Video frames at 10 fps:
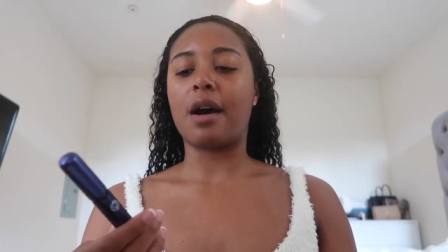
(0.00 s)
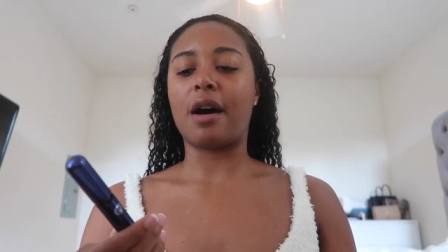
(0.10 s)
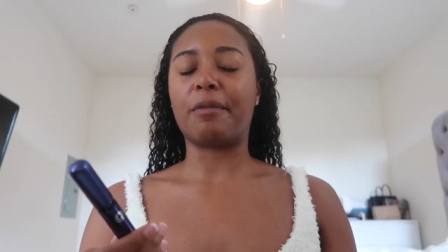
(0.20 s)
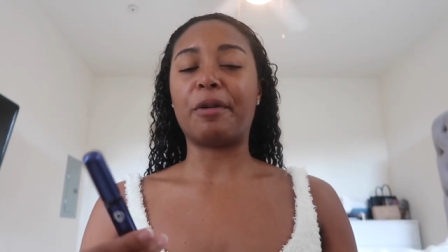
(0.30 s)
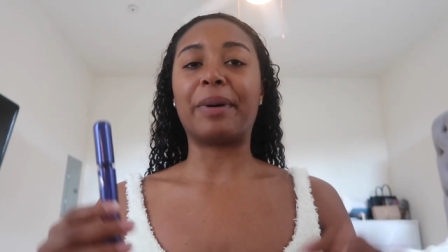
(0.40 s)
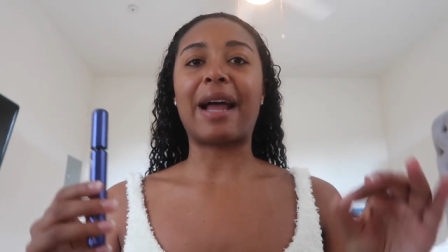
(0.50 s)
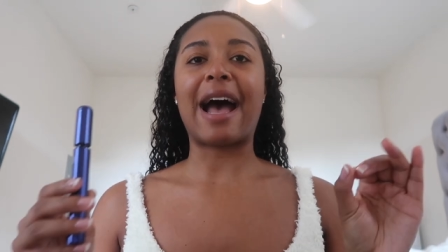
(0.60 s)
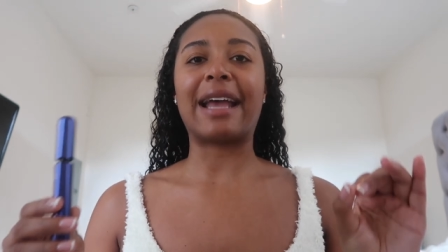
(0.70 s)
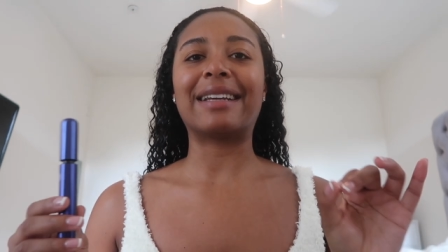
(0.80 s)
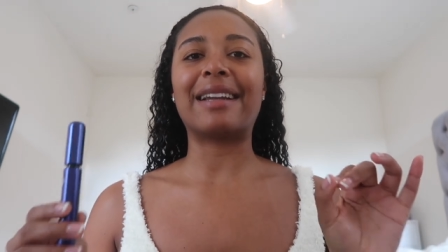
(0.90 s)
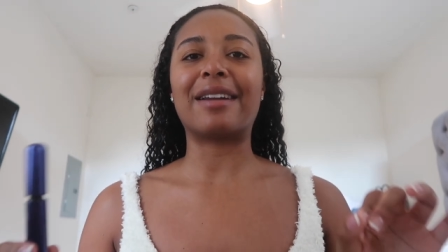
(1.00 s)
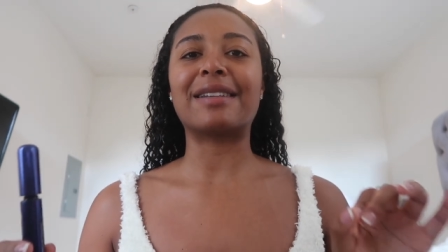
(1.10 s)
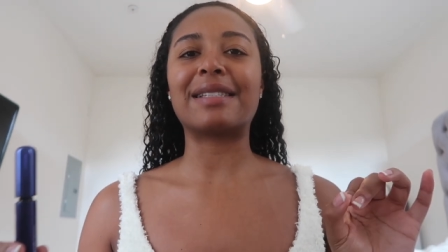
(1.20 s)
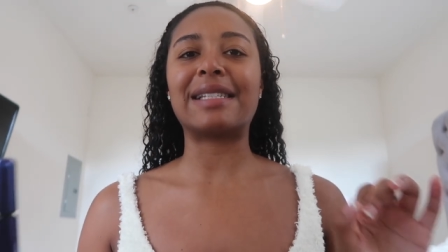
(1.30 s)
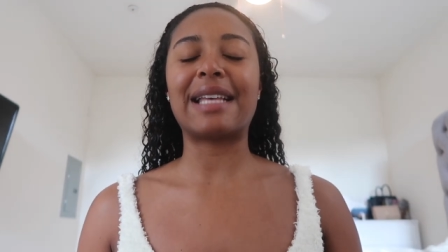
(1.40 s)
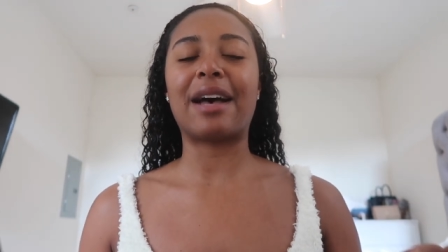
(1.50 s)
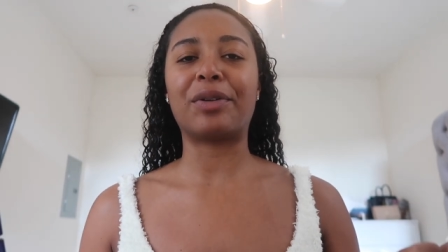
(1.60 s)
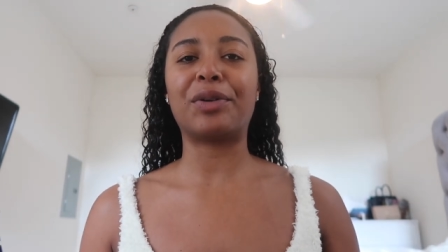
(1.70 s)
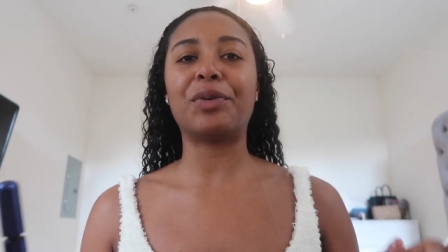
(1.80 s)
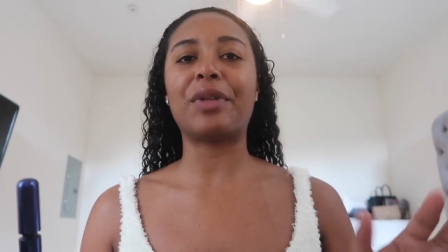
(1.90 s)
Um, but I can honestly
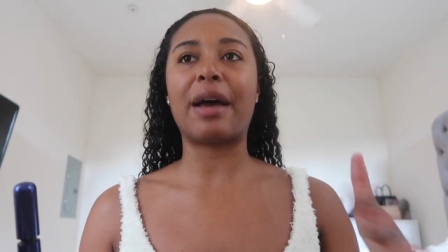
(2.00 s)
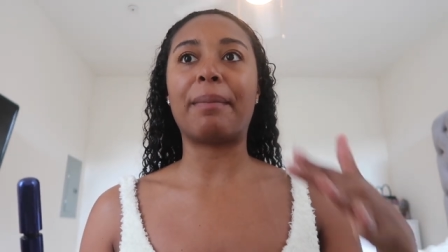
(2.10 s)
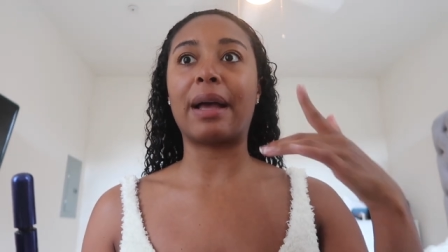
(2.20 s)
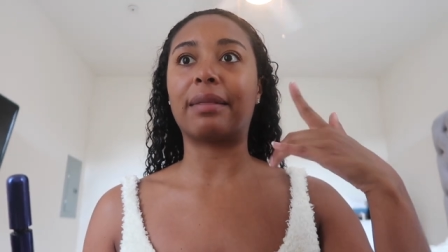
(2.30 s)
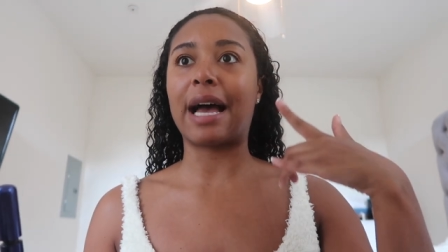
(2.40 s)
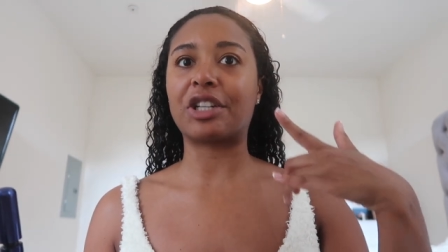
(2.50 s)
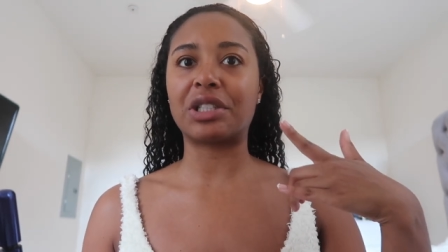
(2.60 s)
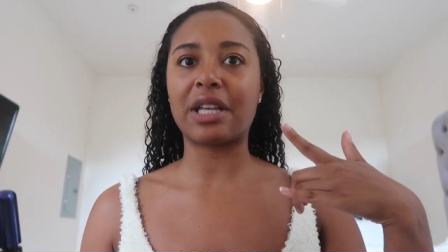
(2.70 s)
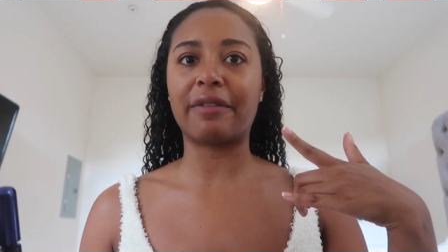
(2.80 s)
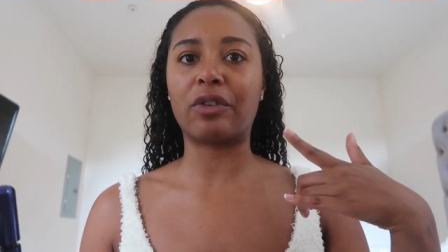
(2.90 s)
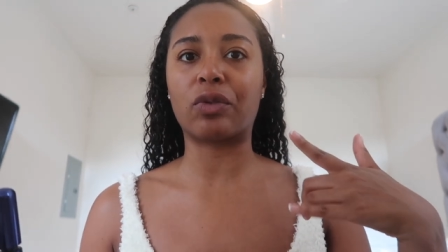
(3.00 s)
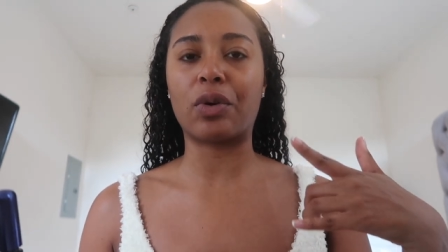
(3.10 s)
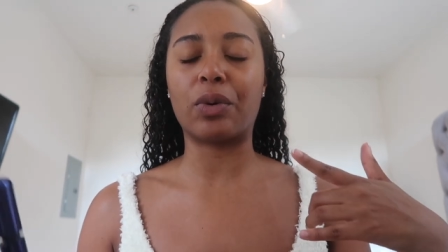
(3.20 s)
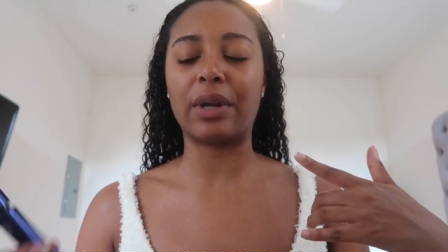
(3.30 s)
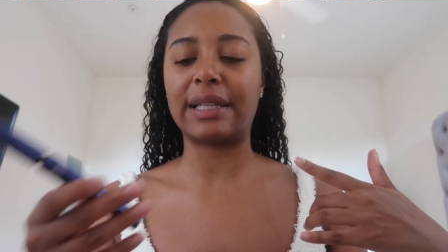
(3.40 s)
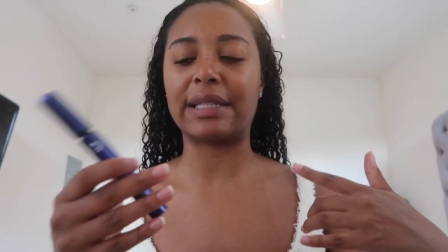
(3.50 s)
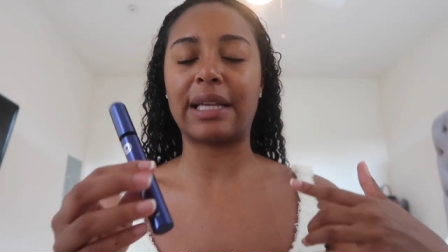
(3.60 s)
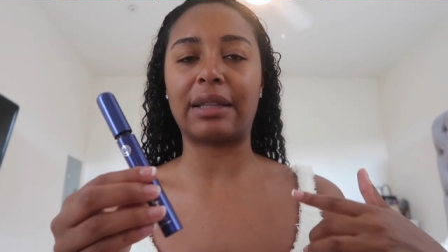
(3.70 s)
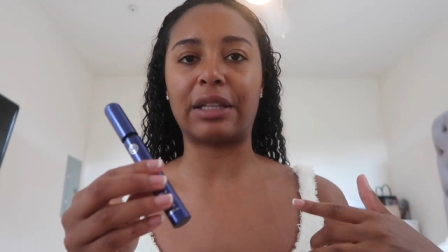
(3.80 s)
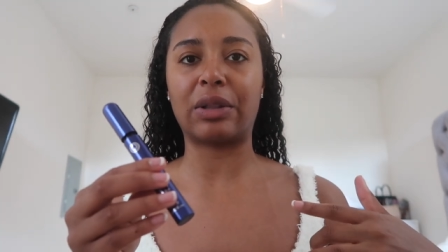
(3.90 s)
tell you that my lashes have grown
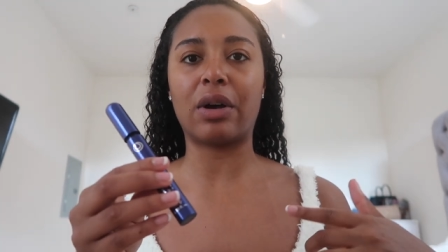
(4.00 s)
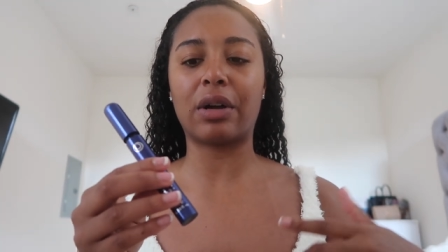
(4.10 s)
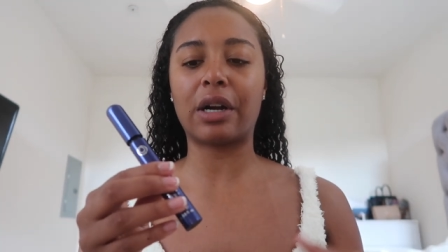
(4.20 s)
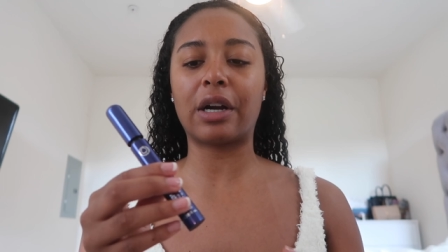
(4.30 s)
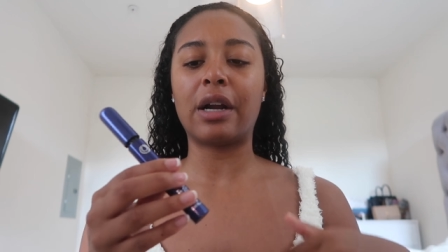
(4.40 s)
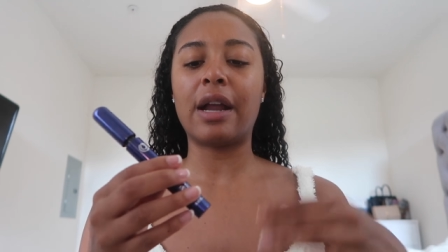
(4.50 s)
insanely longer